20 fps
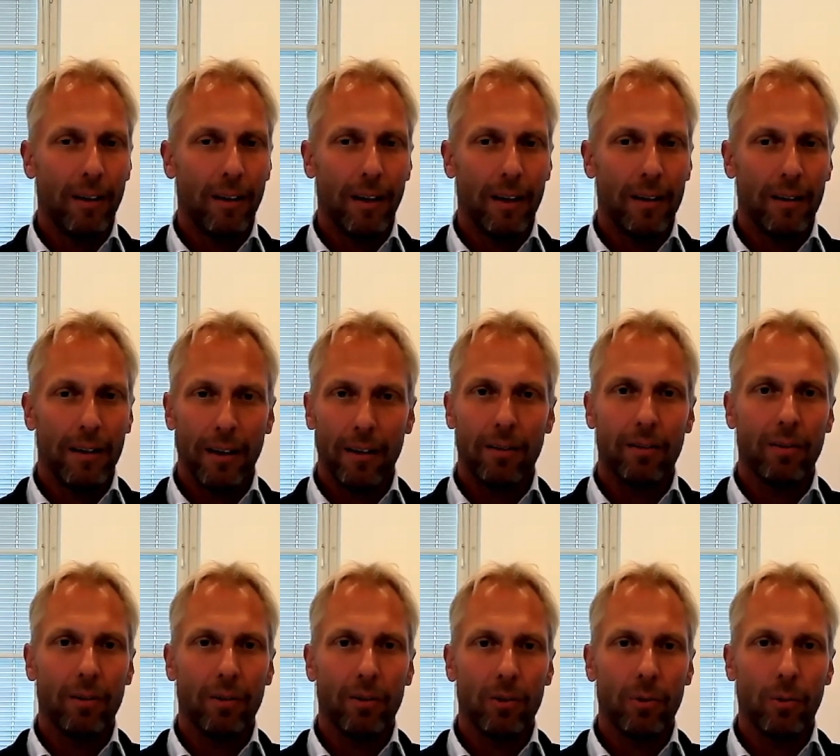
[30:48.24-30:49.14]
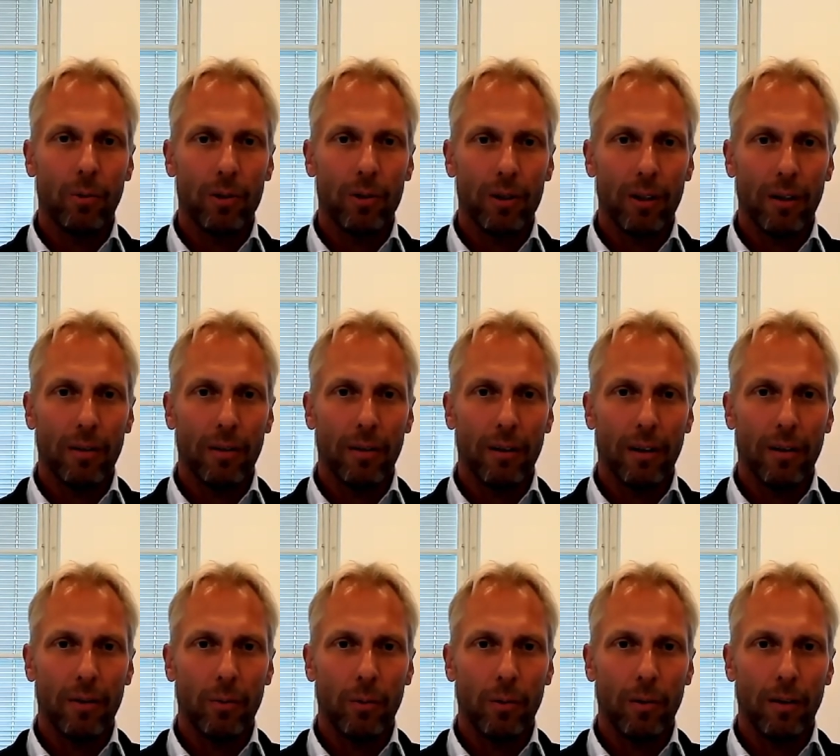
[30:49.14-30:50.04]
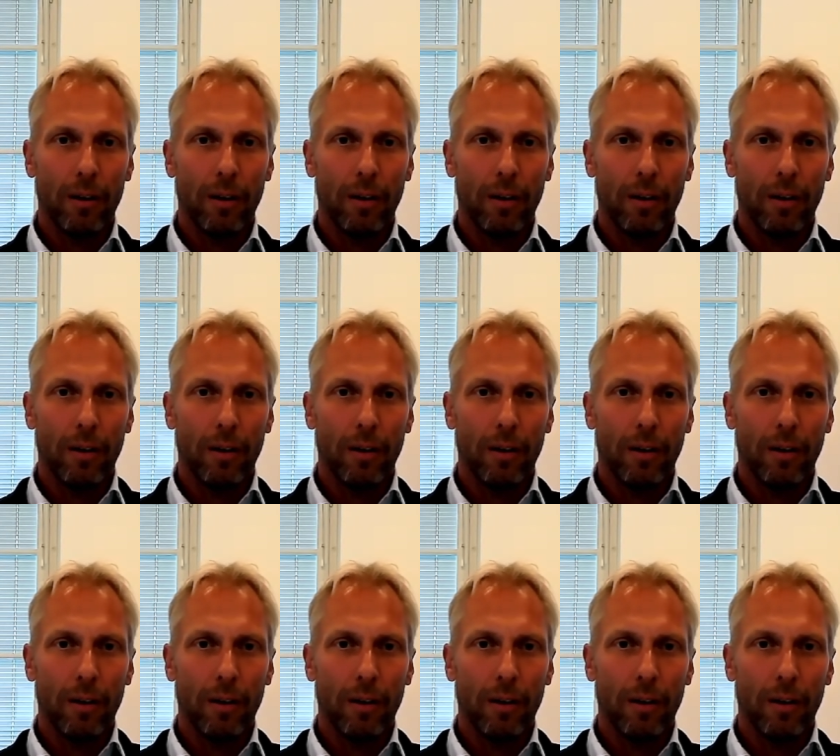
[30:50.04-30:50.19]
And that's not short-sighted at all.